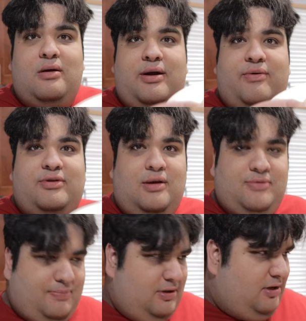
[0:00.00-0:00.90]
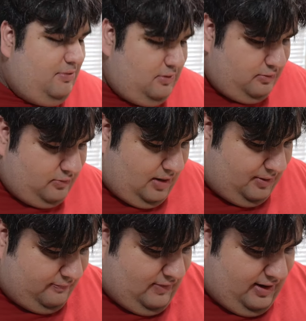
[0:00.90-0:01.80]
All right, once the cup's up to temperature, drop
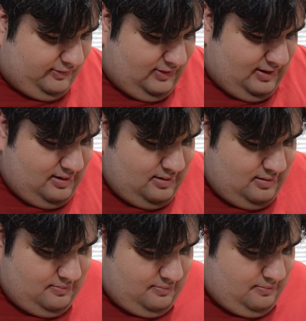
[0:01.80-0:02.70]
our fries in.